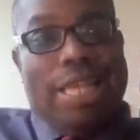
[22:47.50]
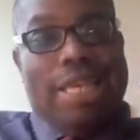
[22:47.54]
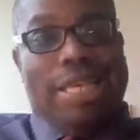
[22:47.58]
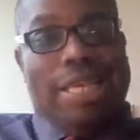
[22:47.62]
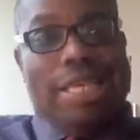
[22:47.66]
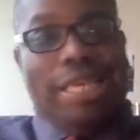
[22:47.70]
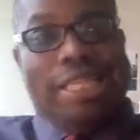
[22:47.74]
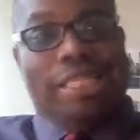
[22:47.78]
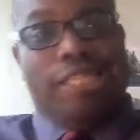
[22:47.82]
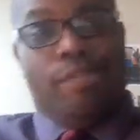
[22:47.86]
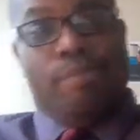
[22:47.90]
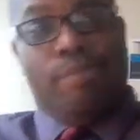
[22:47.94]

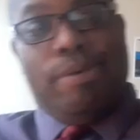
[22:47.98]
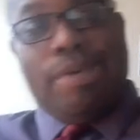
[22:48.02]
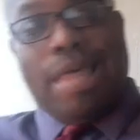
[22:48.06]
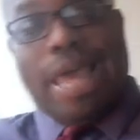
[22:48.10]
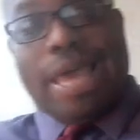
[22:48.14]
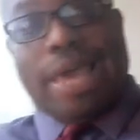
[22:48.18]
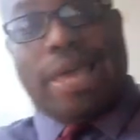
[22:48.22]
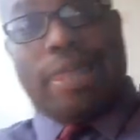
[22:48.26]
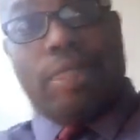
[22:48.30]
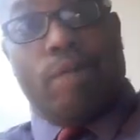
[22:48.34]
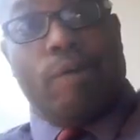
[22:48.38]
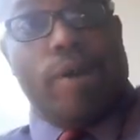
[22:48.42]
He should be
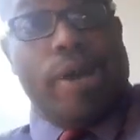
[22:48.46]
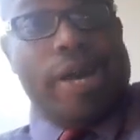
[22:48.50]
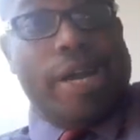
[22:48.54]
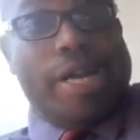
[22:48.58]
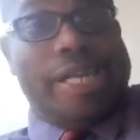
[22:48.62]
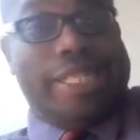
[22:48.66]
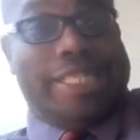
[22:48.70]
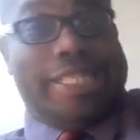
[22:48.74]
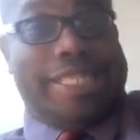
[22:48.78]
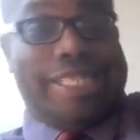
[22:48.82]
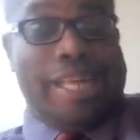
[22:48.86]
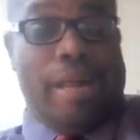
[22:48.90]
like a
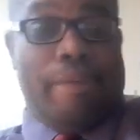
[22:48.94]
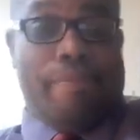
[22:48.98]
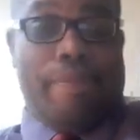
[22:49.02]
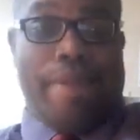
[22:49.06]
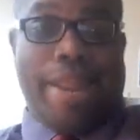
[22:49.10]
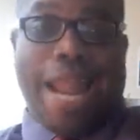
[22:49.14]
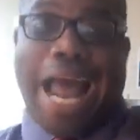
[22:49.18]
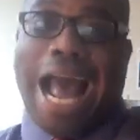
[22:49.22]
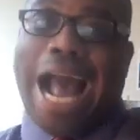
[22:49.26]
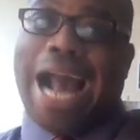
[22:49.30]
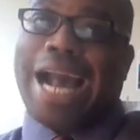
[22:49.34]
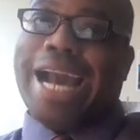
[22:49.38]
lawyer or
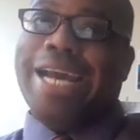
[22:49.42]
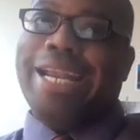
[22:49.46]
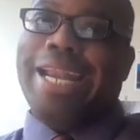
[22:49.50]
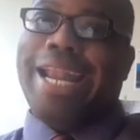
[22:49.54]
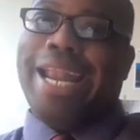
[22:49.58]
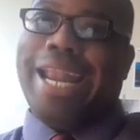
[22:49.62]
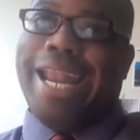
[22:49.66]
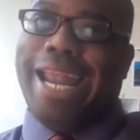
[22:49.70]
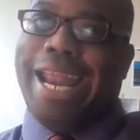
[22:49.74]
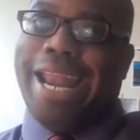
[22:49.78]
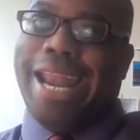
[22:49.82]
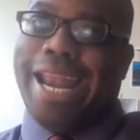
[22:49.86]
something. I could
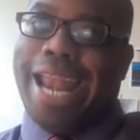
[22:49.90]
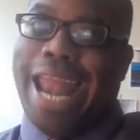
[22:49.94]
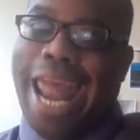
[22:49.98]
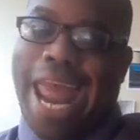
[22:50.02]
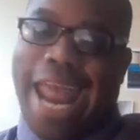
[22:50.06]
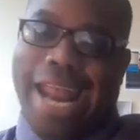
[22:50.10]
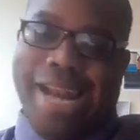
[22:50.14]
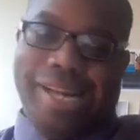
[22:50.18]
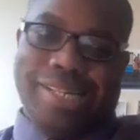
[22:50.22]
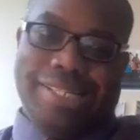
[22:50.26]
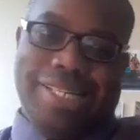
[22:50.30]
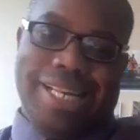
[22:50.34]
have did
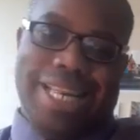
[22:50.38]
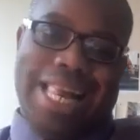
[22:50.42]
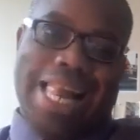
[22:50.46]
that.